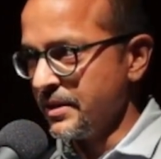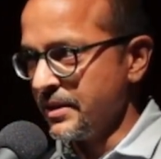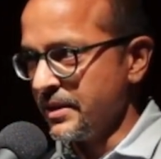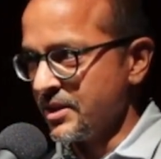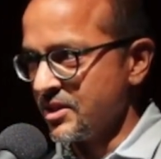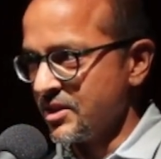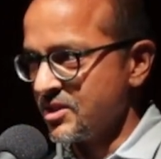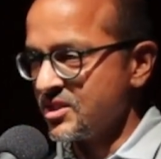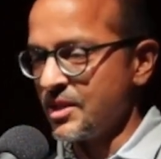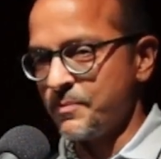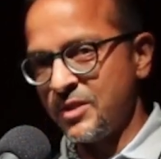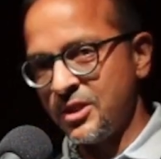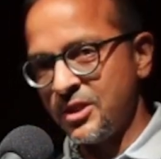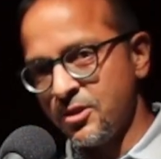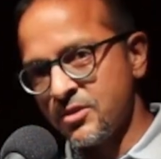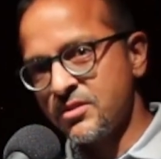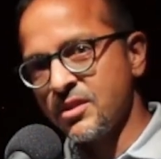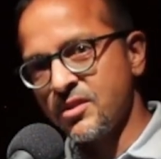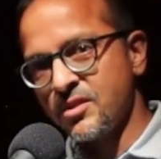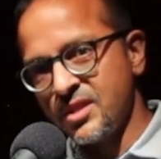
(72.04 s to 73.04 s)
Except
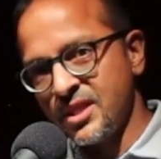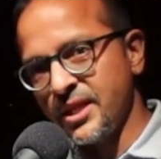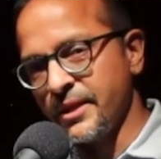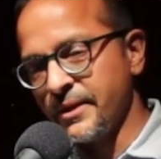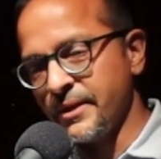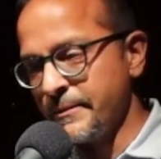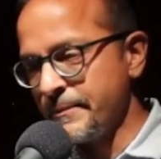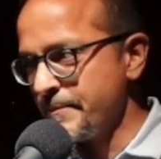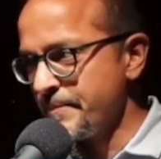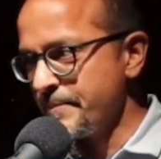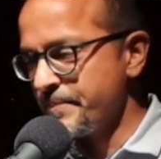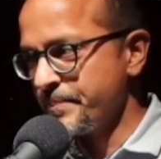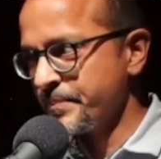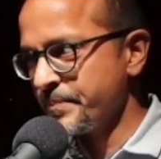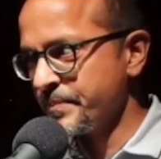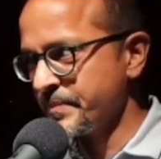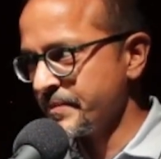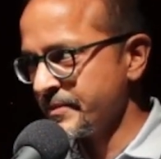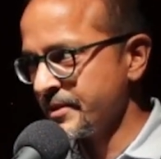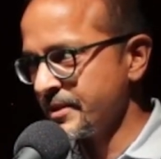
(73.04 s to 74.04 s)
here's the thing.
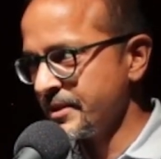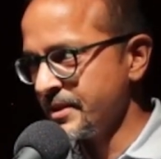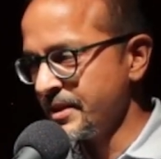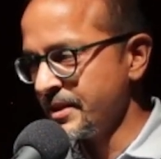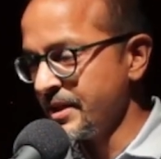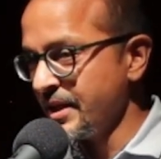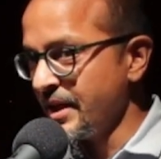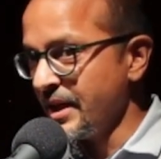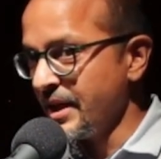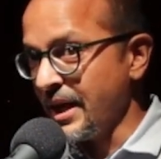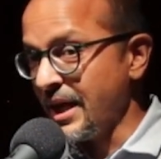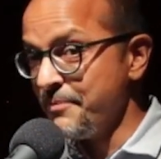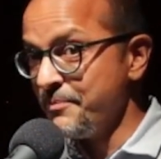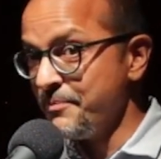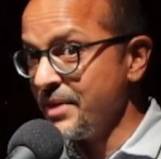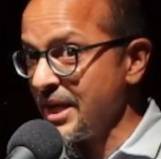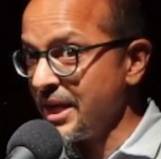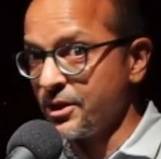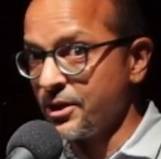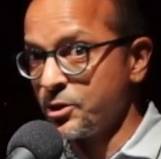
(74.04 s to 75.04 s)
I'm
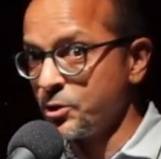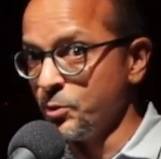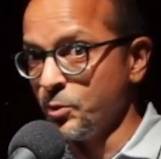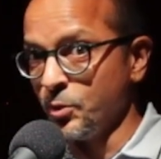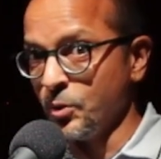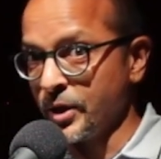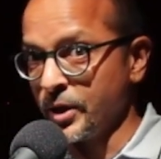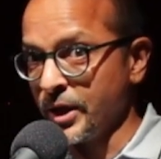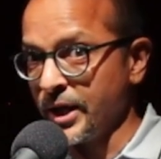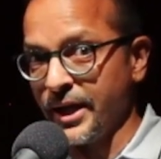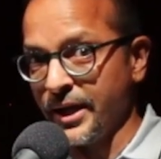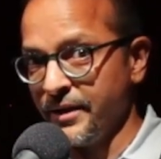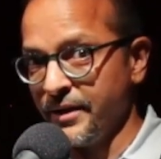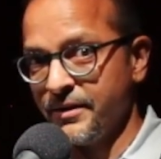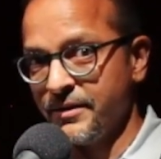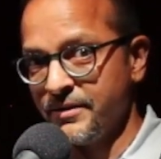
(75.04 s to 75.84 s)
not a cool guy.